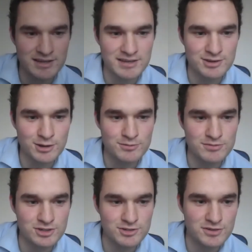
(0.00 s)
the benefit of
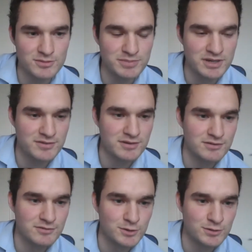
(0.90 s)
the viewers, the
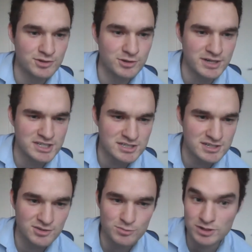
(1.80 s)
question is, what does the
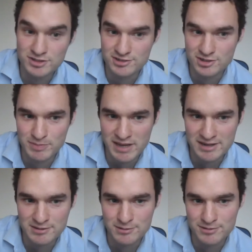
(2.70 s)
panel think
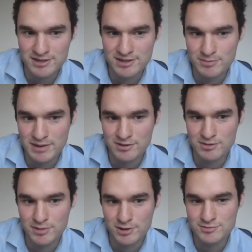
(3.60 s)
about the most
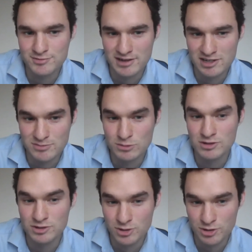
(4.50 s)
valuable
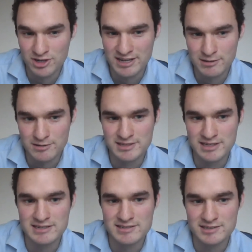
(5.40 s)
non-health data
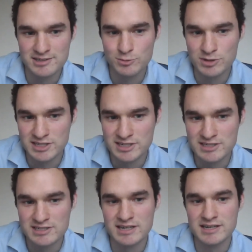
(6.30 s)
that we need,
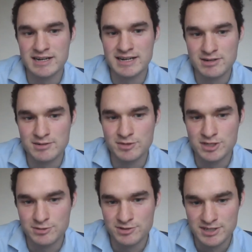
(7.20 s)
and how can we use
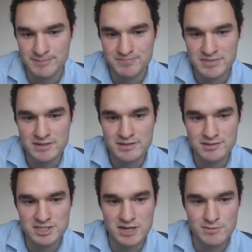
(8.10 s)
it? So
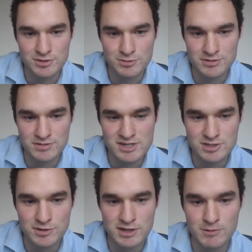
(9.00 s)
James, do you want to kick us off
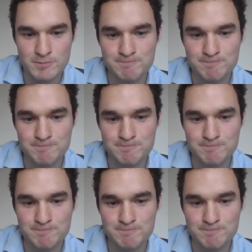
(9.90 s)
with that one?